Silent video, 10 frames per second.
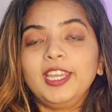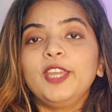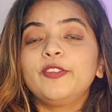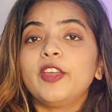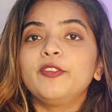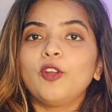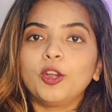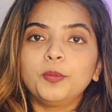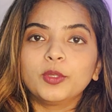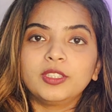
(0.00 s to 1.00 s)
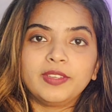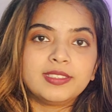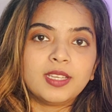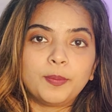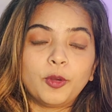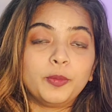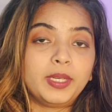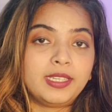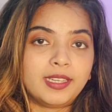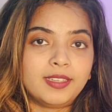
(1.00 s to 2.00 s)
If you have not booked the visa
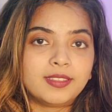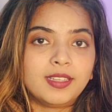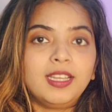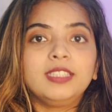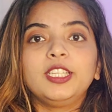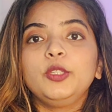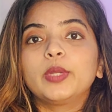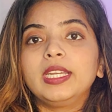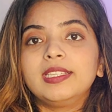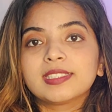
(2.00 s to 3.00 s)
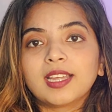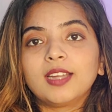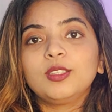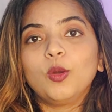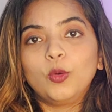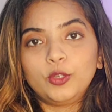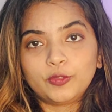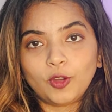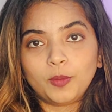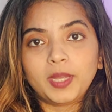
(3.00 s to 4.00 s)
appointment yet, then you can discard the old
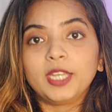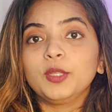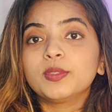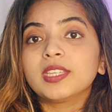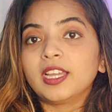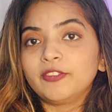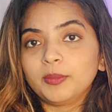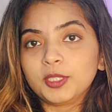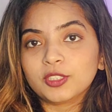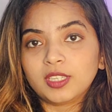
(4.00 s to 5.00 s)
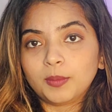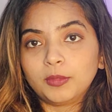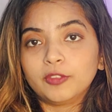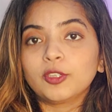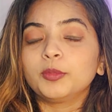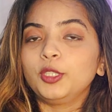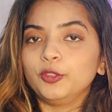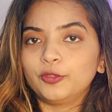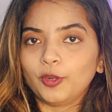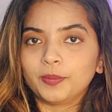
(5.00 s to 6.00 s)
form and use the confirmation number from the new
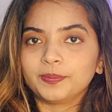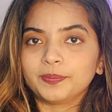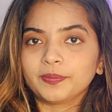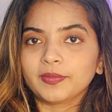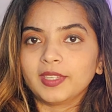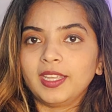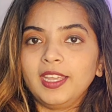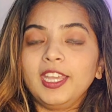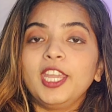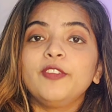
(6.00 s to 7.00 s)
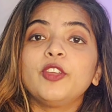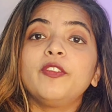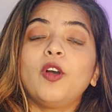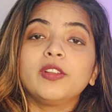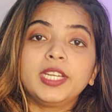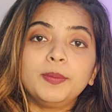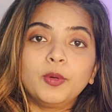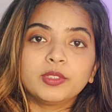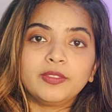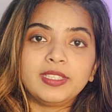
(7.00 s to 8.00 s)
form. If you have already
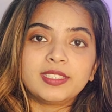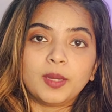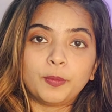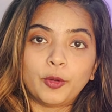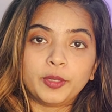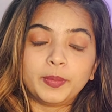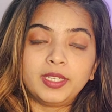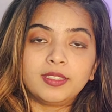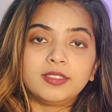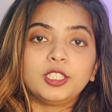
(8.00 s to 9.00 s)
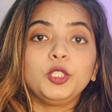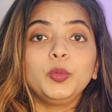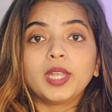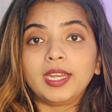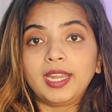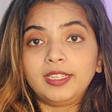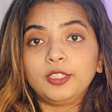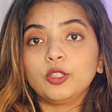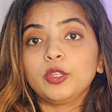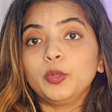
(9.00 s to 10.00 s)
booked the visa appointment, then you can
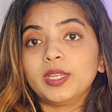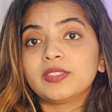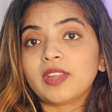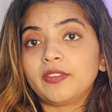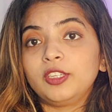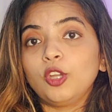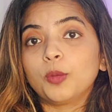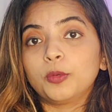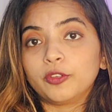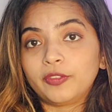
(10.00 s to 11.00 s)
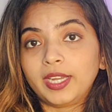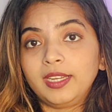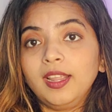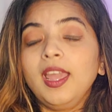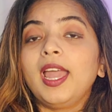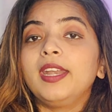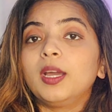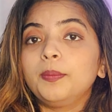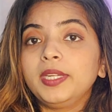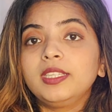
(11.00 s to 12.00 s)
edit your U S travel doc profile and
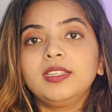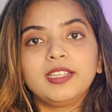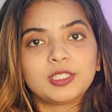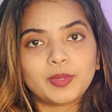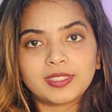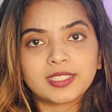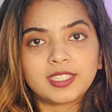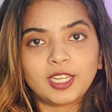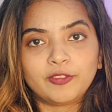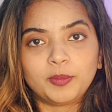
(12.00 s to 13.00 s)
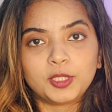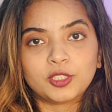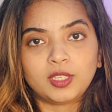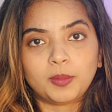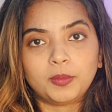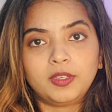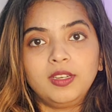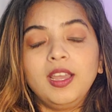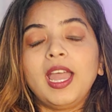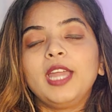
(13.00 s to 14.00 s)
update the D S one sixty confirmation number
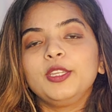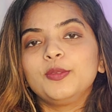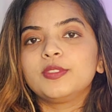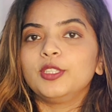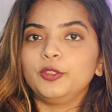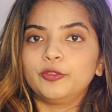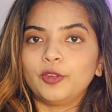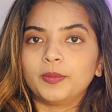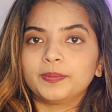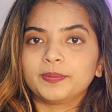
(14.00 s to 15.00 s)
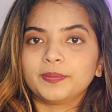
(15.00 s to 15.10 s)
and use the new form.